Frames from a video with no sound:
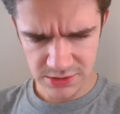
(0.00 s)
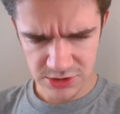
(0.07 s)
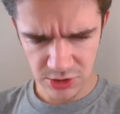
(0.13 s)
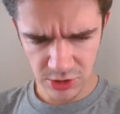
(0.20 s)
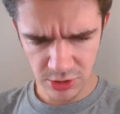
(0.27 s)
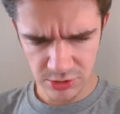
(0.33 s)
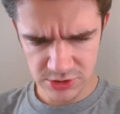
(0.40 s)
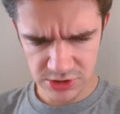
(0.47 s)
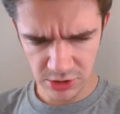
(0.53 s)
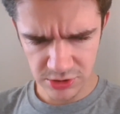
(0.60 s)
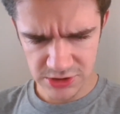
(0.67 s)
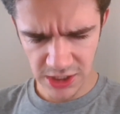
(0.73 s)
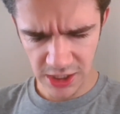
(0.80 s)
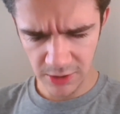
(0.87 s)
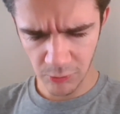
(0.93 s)
to use our
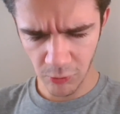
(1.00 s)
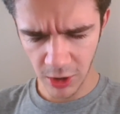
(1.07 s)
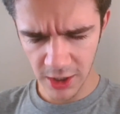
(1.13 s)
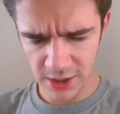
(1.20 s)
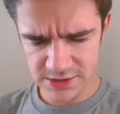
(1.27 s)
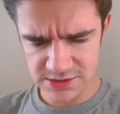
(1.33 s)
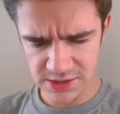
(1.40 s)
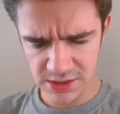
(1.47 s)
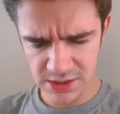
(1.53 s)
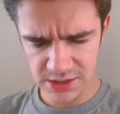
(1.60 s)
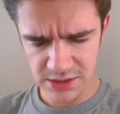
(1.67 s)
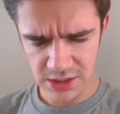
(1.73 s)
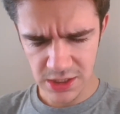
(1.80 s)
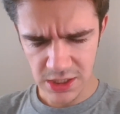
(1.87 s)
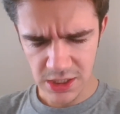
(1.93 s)
time
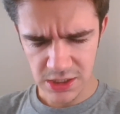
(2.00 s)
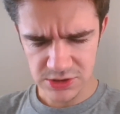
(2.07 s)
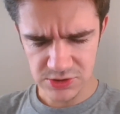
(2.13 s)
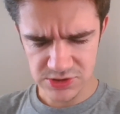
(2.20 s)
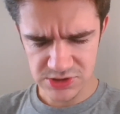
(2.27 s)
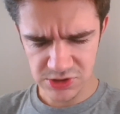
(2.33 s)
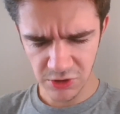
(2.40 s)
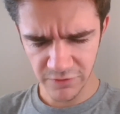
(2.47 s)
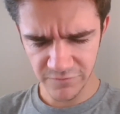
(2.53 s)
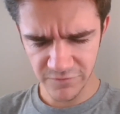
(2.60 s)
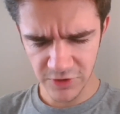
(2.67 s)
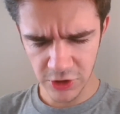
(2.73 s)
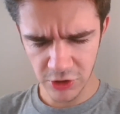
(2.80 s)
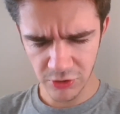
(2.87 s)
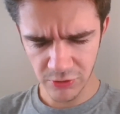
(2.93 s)
wisely to serve
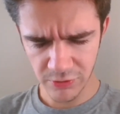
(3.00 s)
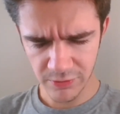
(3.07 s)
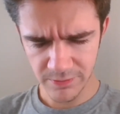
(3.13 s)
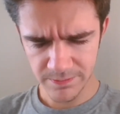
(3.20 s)
you